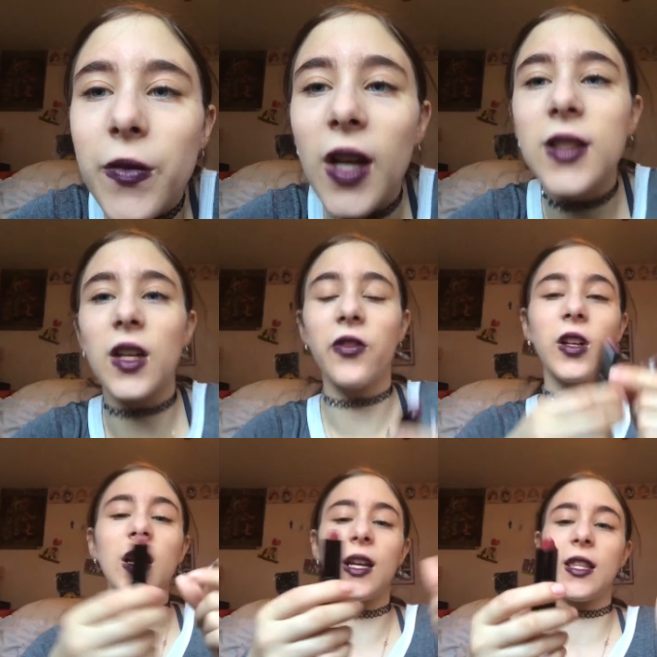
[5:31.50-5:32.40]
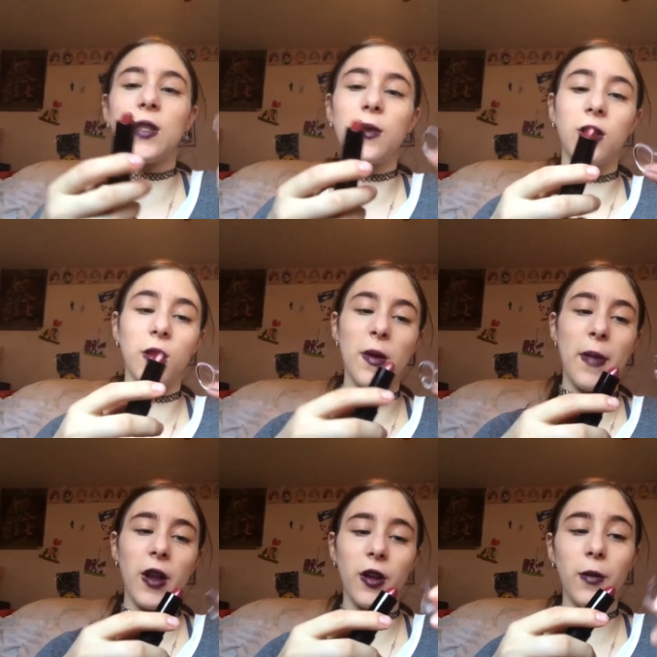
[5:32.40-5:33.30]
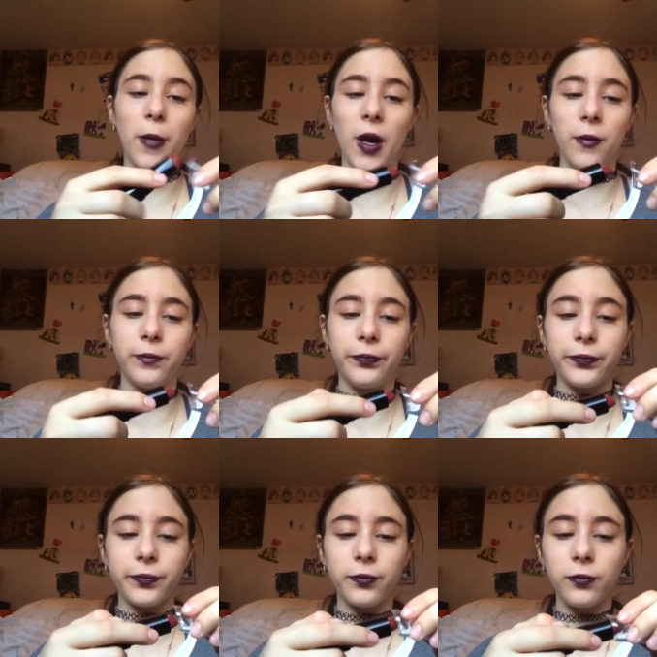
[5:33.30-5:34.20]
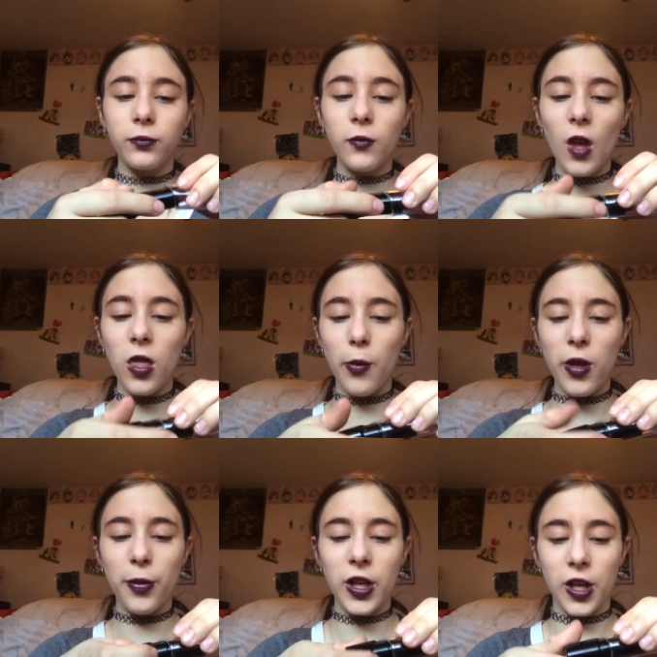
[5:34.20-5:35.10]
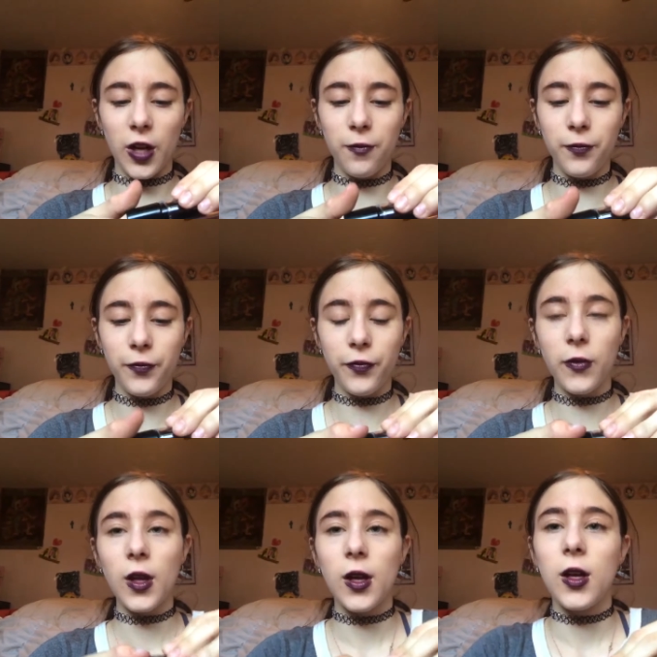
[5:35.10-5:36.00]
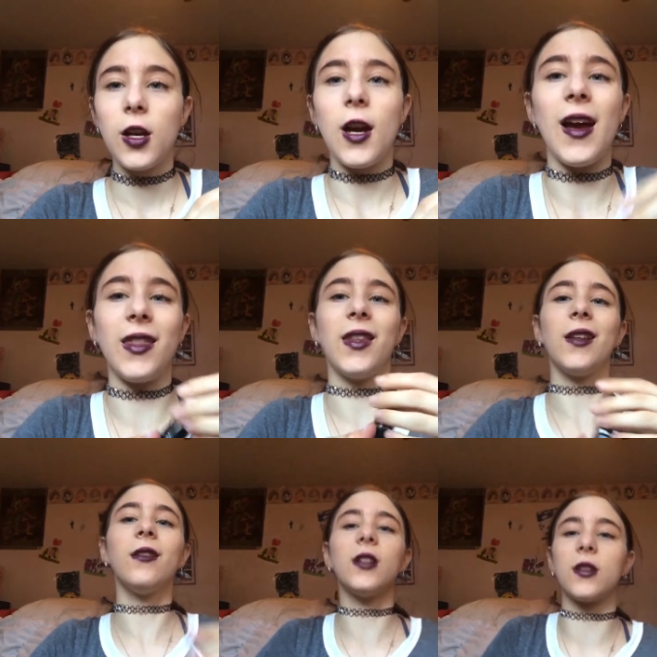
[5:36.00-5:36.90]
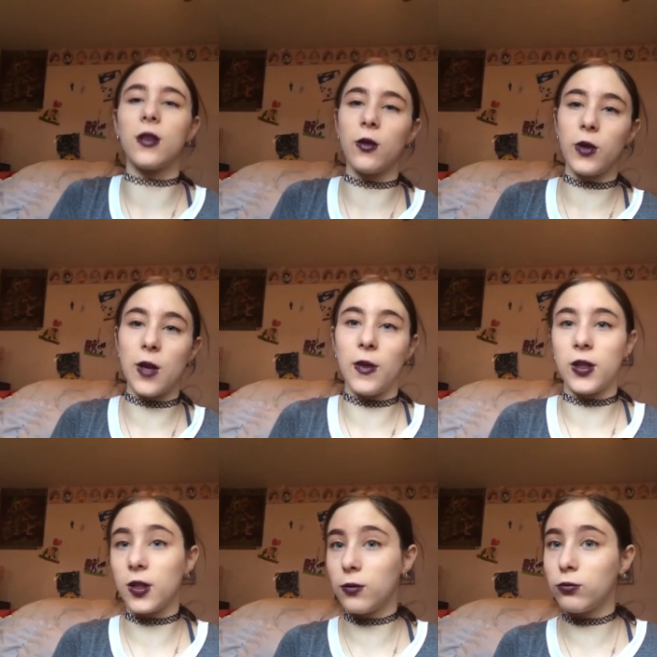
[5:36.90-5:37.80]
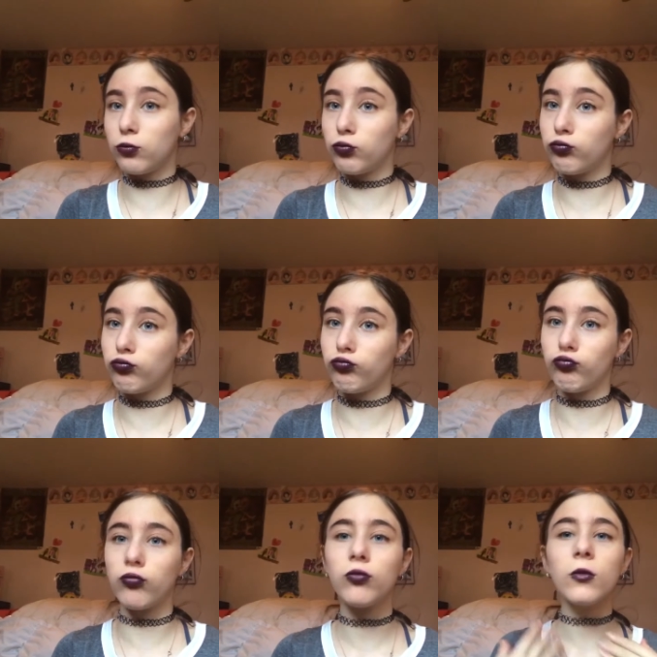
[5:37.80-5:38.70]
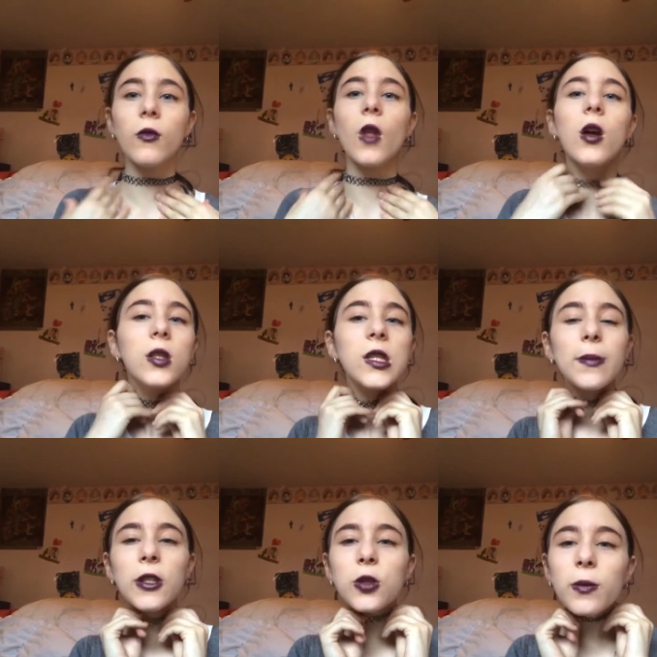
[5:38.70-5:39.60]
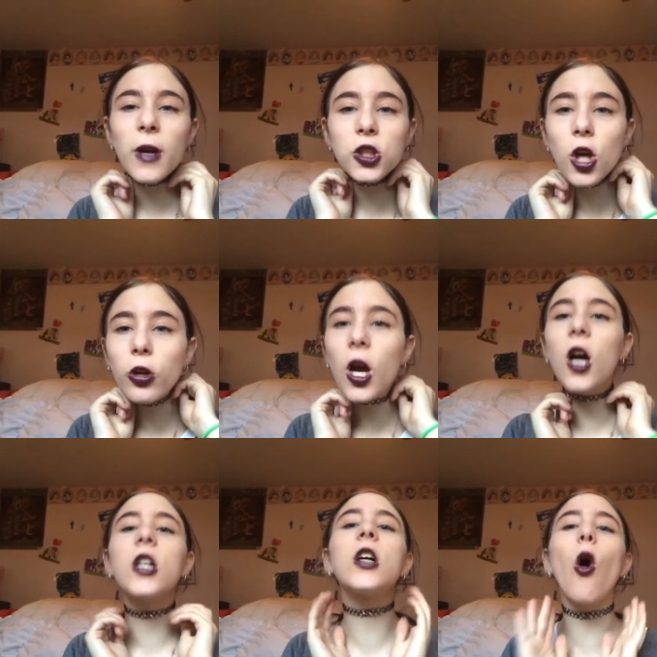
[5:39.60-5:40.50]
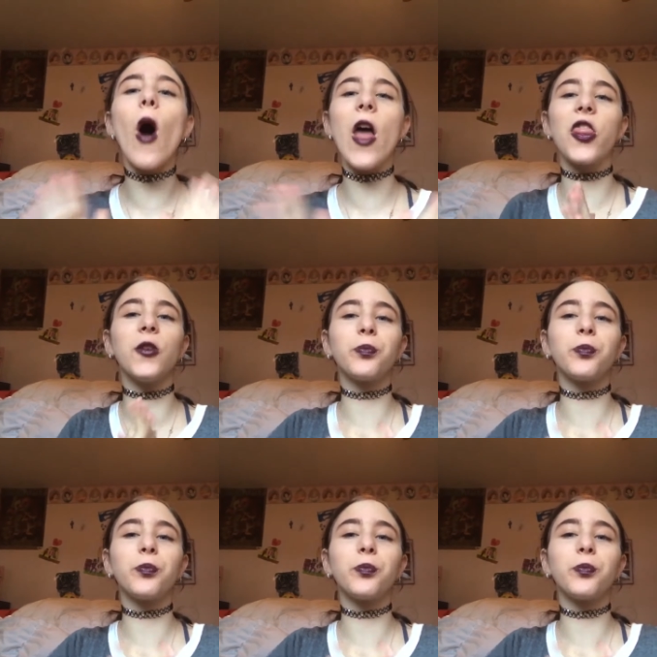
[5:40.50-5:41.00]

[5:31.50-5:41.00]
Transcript: I definitely like this one a little bit better, but they're both pretty good. I think it looks good when I mix them. No! Especially with my a lot.